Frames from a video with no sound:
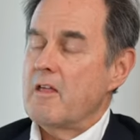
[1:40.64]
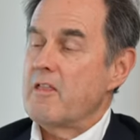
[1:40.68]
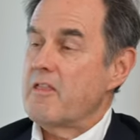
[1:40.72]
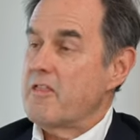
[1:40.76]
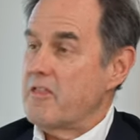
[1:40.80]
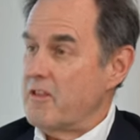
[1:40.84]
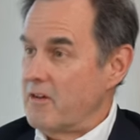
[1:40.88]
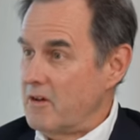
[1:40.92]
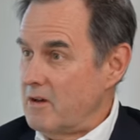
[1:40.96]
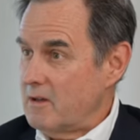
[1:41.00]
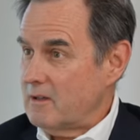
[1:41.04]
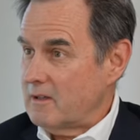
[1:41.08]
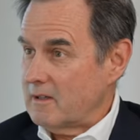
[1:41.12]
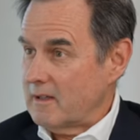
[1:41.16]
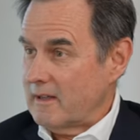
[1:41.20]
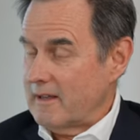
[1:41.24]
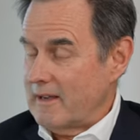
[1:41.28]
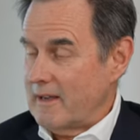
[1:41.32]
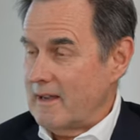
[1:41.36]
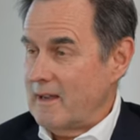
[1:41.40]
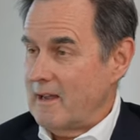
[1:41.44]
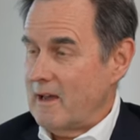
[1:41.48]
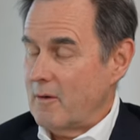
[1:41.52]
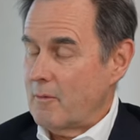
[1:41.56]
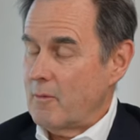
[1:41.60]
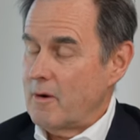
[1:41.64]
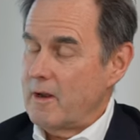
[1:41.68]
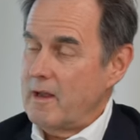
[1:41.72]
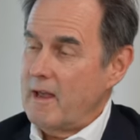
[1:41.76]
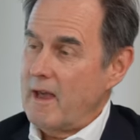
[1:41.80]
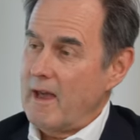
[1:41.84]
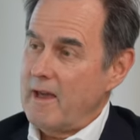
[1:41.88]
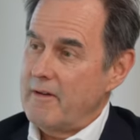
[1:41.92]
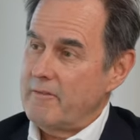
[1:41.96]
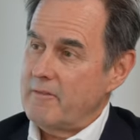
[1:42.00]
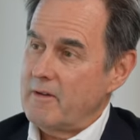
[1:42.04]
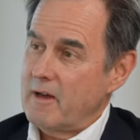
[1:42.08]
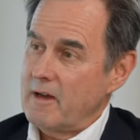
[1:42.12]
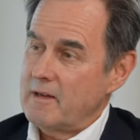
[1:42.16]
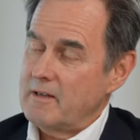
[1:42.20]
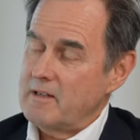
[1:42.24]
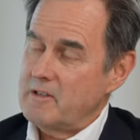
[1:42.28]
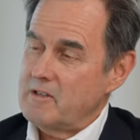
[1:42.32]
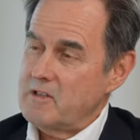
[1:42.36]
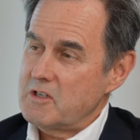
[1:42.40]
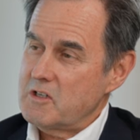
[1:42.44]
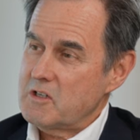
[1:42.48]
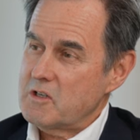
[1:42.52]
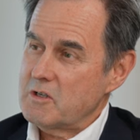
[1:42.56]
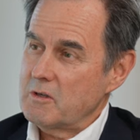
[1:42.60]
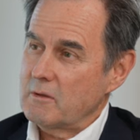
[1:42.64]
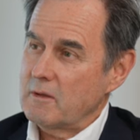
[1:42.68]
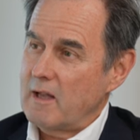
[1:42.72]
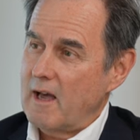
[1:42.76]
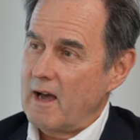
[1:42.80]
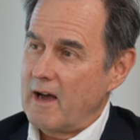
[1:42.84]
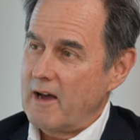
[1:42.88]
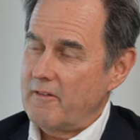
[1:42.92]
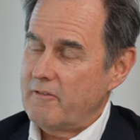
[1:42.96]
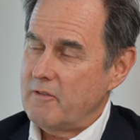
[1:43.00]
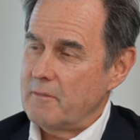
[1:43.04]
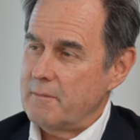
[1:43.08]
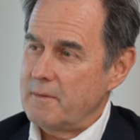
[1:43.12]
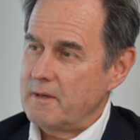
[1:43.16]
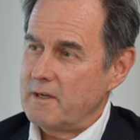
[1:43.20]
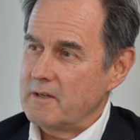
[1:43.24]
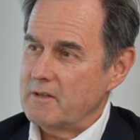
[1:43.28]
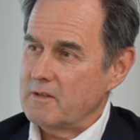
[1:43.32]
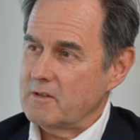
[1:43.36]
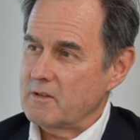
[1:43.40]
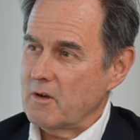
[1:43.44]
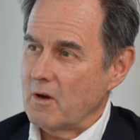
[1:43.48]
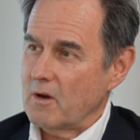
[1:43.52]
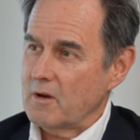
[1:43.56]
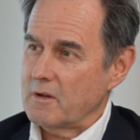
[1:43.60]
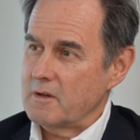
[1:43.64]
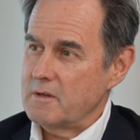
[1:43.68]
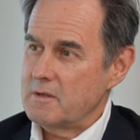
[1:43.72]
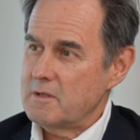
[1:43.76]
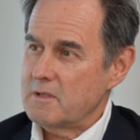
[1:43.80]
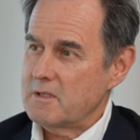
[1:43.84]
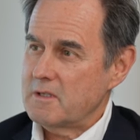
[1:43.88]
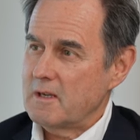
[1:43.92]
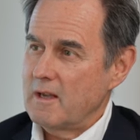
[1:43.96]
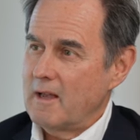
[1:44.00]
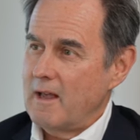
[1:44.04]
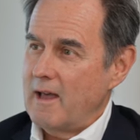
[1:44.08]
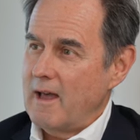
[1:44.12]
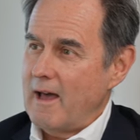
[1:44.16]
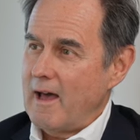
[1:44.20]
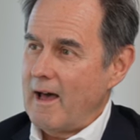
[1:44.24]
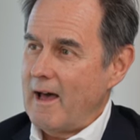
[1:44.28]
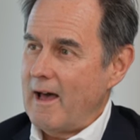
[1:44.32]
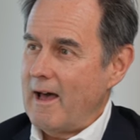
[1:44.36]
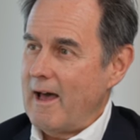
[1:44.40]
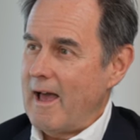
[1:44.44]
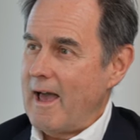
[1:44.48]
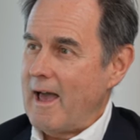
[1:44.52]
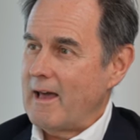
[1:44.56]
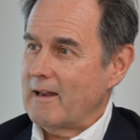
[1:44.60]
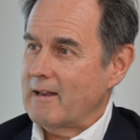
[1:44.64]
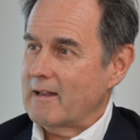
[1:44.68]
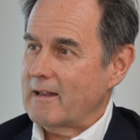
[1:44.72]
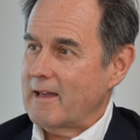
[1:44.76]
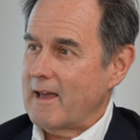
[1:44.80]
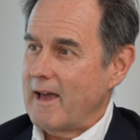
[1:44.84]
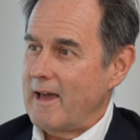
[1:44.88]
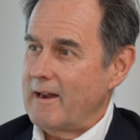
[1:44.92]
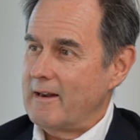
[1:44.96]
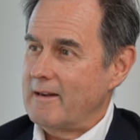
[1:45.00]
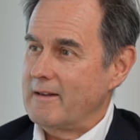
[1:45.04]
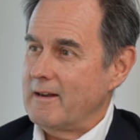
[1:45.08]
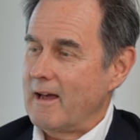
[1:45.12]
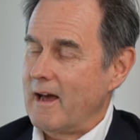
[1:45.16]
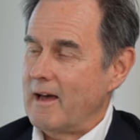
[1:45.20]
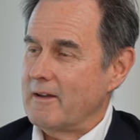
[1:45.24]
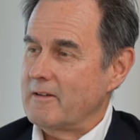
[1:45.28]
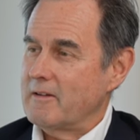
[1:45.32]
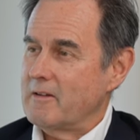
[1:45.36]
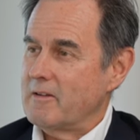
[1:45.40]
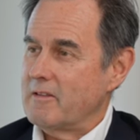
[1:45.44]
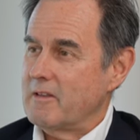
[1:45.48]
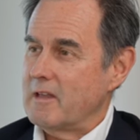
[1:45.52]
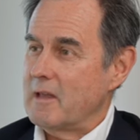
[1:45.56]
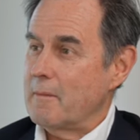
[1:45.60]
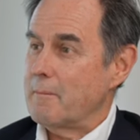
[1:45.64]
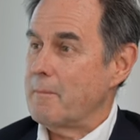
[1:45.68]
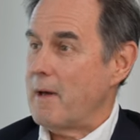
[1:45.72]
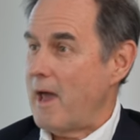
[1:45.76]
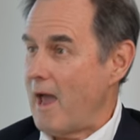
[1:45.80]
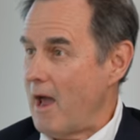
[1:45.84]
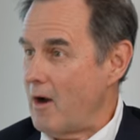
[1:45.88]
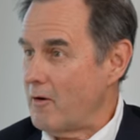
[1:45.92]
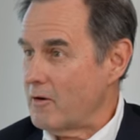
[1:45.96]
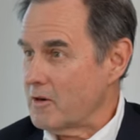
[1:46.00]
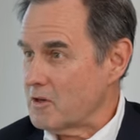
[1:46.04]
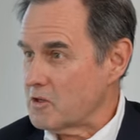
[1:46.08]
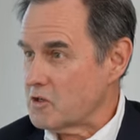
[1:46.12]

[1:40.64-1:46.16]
Thirdly, we have an additional $500 million allocated under the Powering